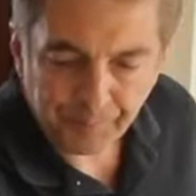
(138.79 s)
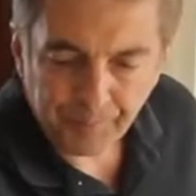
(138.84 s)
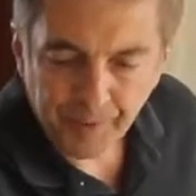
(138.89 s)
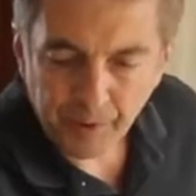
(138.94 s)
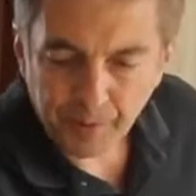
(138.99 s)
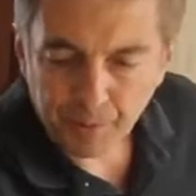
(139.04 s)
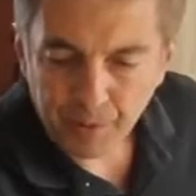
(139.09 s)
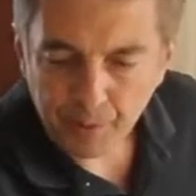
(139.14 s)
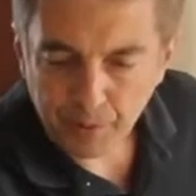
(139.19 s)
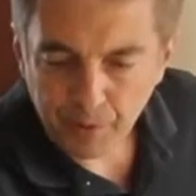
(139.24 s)

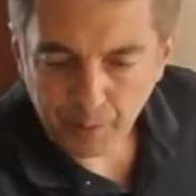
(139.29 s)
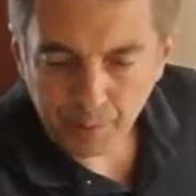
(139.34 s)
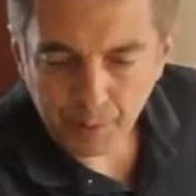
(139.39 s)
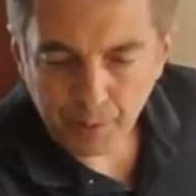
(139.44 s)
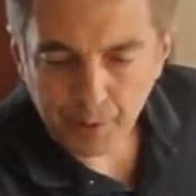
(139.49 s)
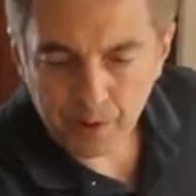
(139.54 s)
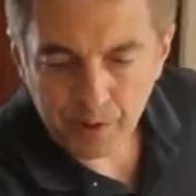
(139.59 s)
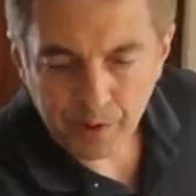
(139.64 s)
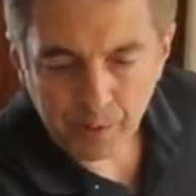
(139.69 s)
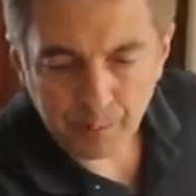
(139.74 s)
if we were to
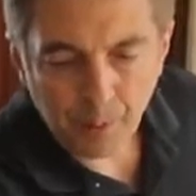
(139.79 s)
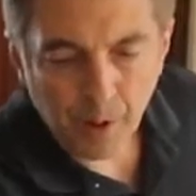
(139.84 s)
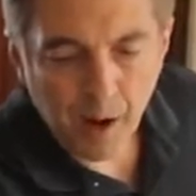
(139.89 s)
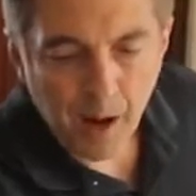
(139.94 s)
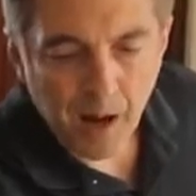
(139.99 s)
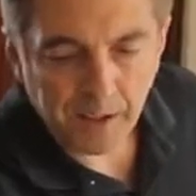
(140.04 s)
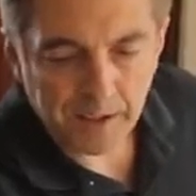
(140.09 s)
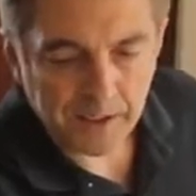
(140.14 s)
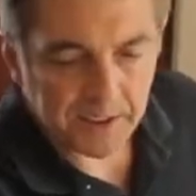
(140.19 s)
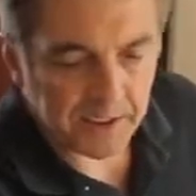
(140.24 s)
put an
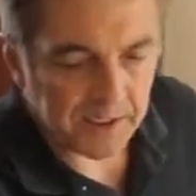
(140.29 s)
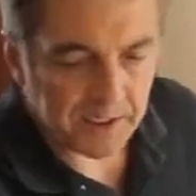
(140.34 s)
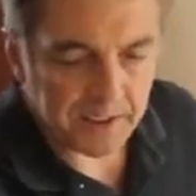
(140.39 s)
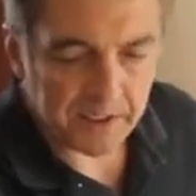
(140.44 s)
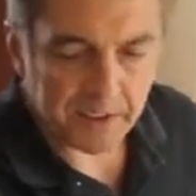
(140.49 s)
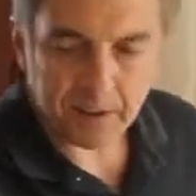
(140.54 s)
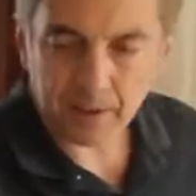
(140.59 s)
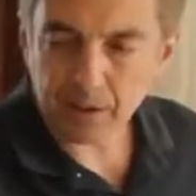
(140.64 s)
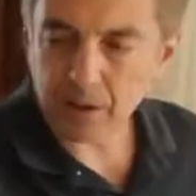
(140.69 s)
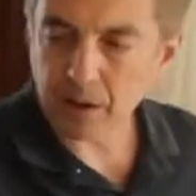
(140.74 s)
epoxy
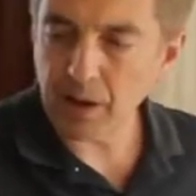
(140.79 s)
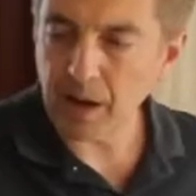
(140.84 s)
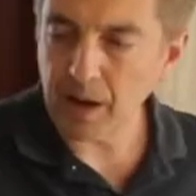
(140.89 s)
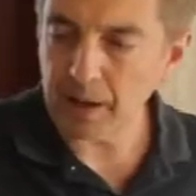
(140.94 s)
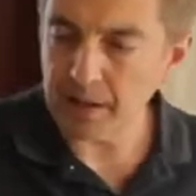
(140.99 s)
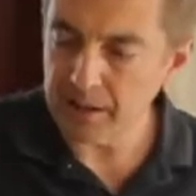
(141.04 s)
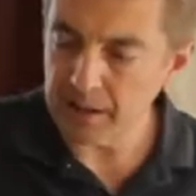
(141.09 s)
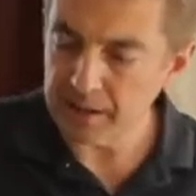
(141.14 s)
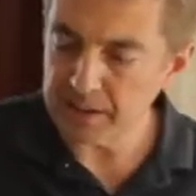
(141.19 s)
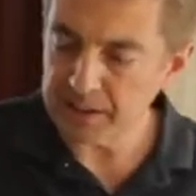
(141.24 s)
sealer
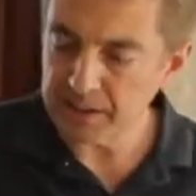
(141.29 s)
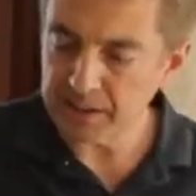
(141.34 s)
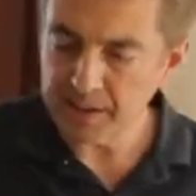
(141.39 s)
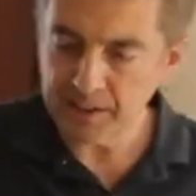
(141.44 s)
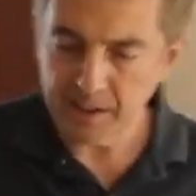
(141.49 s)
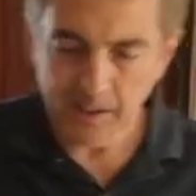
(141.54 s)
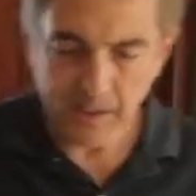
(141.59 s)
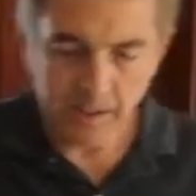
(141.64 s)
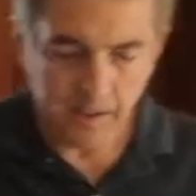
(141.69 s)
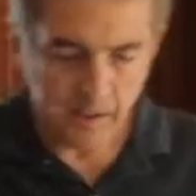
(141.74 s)
on this,
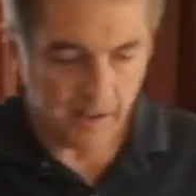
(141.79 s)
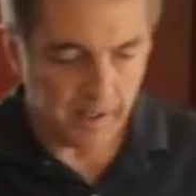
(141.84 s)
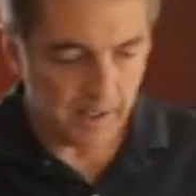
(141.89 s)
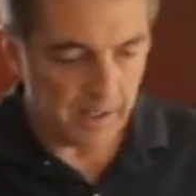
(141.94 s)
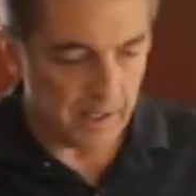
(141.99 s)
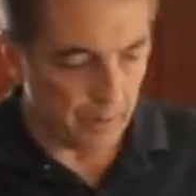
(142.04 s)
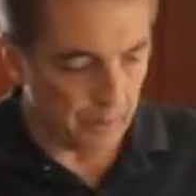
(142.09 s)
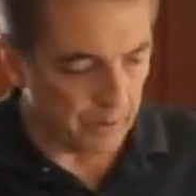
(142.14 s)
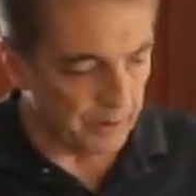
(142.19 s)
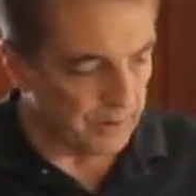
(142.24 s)

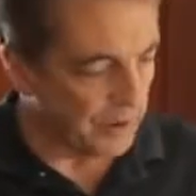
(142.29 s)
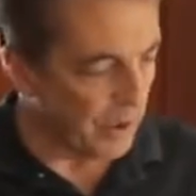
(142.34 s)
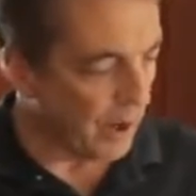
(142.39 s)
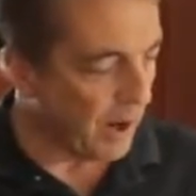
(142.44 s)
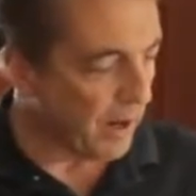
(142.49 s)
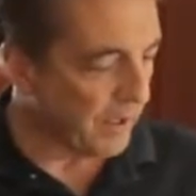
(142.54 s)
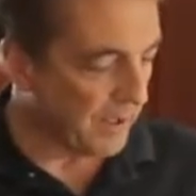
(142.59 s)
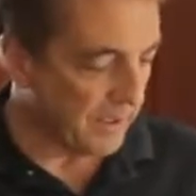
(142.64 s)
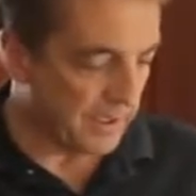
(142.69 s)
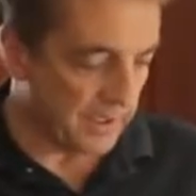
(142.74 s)
it would
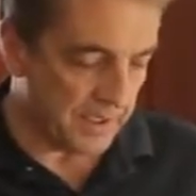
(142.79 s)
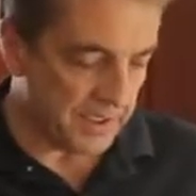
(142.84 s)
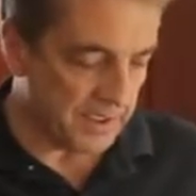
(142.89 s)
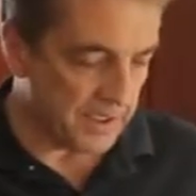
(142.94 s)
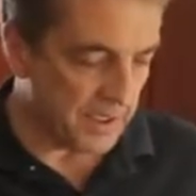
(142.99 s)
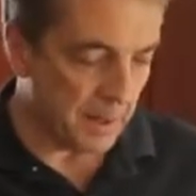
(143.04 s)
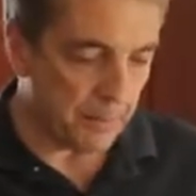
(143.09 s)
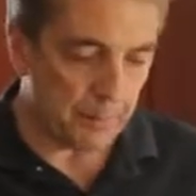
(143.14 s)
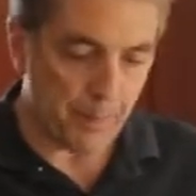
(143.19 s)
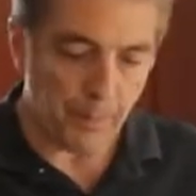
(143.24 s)
darken
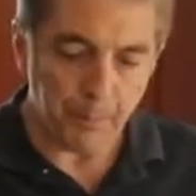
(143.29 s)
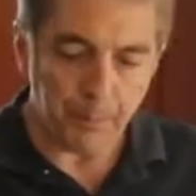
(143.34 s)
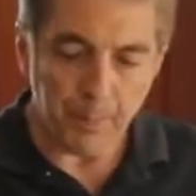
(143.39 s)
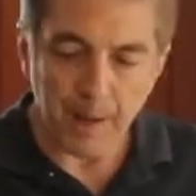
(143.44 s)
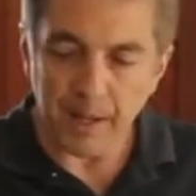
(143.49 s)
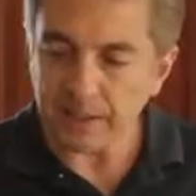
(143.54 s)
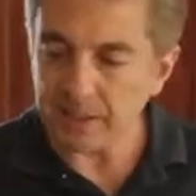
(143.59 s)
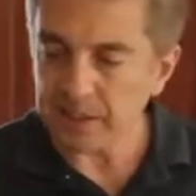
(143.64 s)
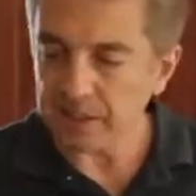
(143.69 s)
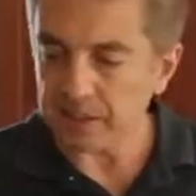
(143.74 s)
this up
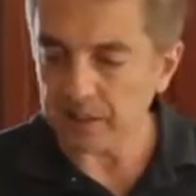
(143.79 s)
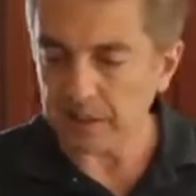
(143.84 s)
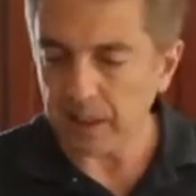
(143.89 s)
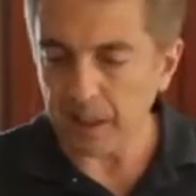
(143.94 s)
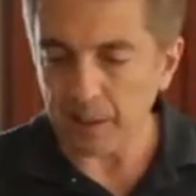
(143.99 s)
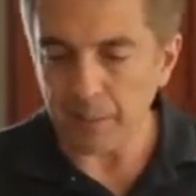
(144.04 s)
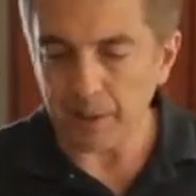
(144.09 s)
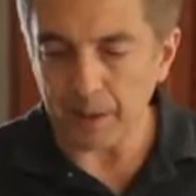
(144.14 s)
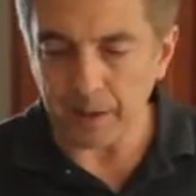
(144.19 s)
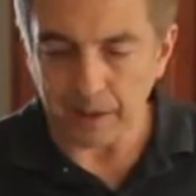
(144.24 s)
immensely.
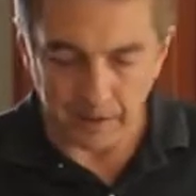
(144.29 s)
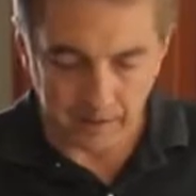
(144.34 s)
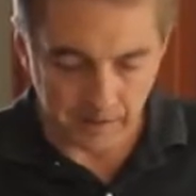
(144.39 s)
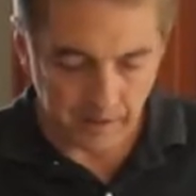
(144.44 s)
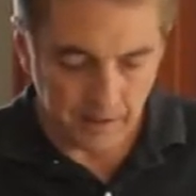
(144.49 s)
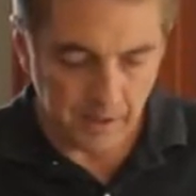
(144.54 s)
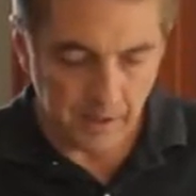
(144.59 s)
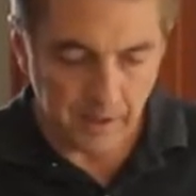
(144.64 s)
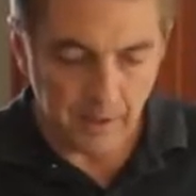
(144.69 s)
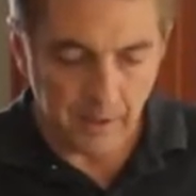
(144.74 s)
I mean,
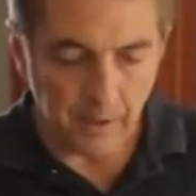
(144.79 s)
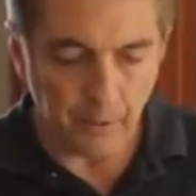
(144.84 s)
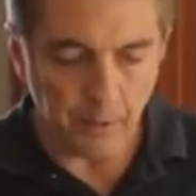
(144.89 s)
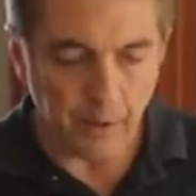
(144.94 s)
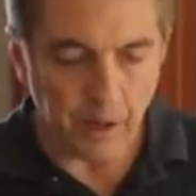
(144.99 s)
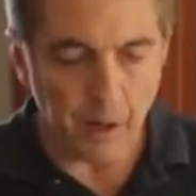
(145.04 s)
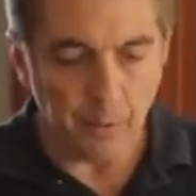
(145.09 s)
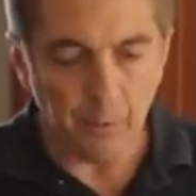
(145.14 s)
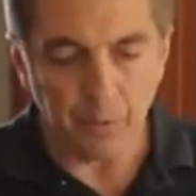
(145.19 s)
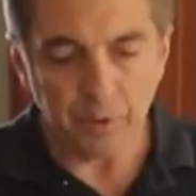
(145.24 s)
it
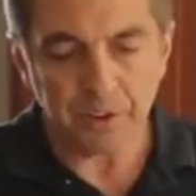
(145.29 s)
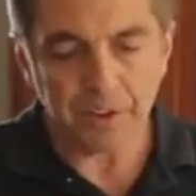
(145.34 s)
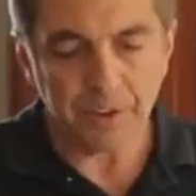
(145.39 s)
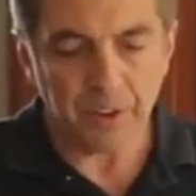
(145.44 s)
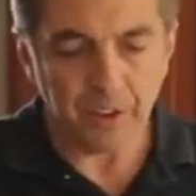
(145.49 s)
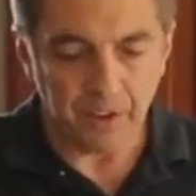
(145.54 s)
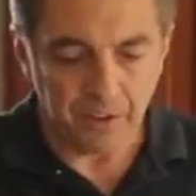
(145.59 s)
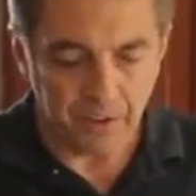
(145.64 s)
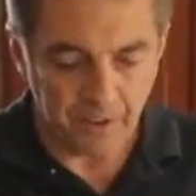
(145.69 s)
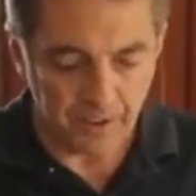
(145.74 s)
would almost
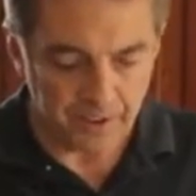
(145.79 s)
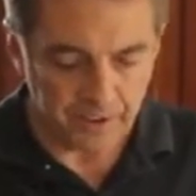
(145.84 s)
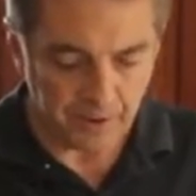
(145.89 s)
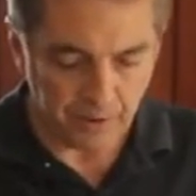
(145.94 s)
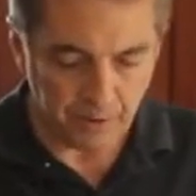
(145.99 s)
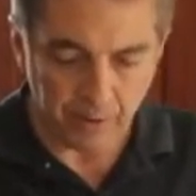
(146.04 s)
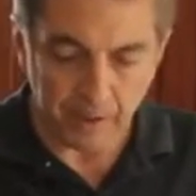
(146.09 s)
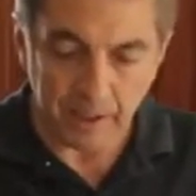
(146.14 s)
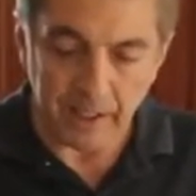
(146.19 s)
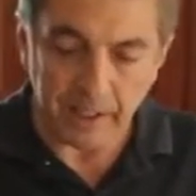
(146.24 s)
turn this
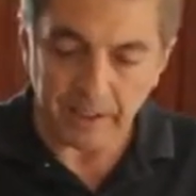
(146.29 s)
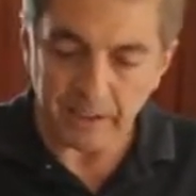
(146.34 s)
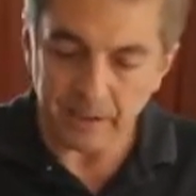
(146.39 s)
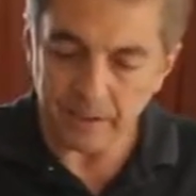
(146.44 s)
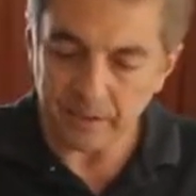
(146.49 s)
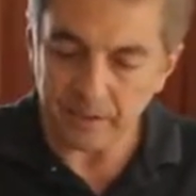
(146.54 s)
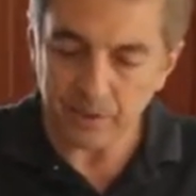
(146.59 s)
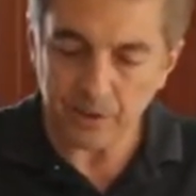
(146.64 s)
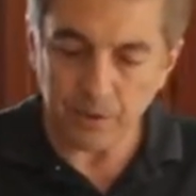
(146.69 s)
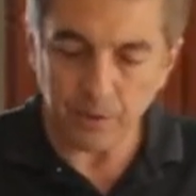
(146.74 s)
green
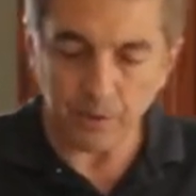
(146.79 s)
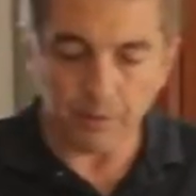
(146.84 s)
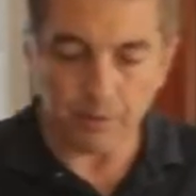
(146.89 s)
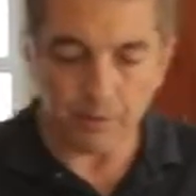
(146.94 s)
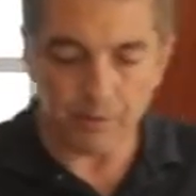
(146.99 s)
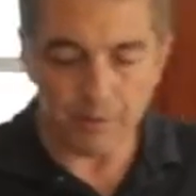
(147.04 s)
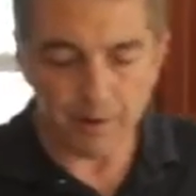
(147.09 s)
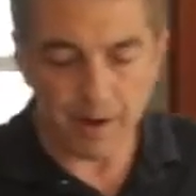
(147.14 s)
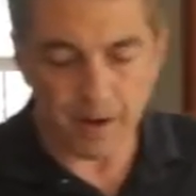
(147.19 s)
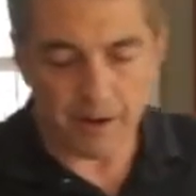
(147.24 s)
to a
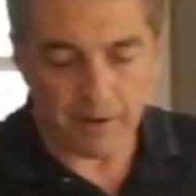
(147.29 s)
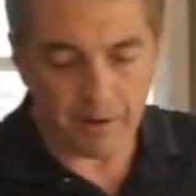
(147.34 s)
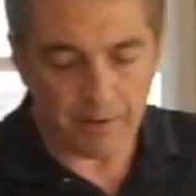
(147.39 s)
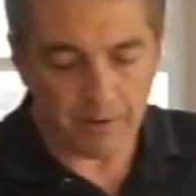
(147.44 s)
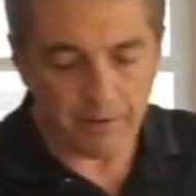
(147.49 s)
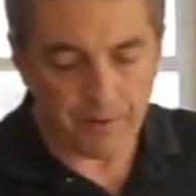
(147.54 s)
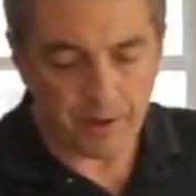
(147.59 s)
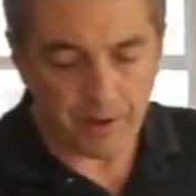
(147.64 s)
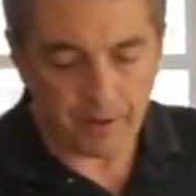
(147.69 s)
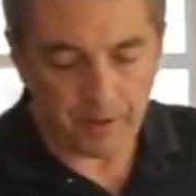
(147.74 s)
very,
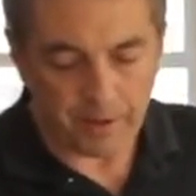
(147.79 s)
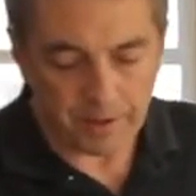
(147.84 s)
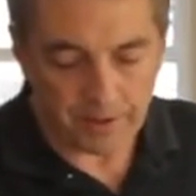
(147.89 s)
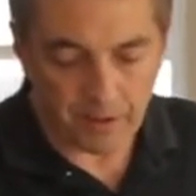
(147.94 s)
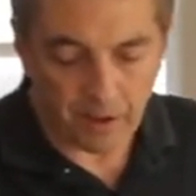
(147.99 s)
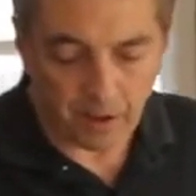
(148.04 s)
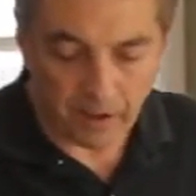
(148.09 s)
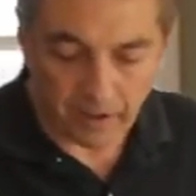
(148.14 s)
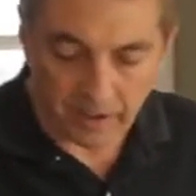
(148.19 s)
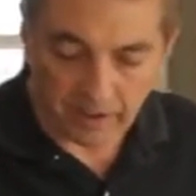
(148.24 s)
very
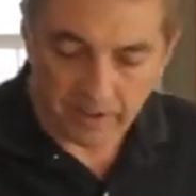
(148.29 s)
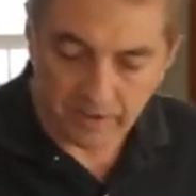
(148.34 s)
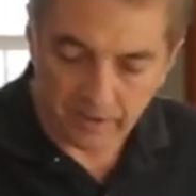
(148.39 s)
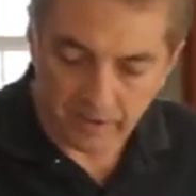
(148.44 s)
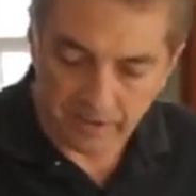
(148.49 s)
dark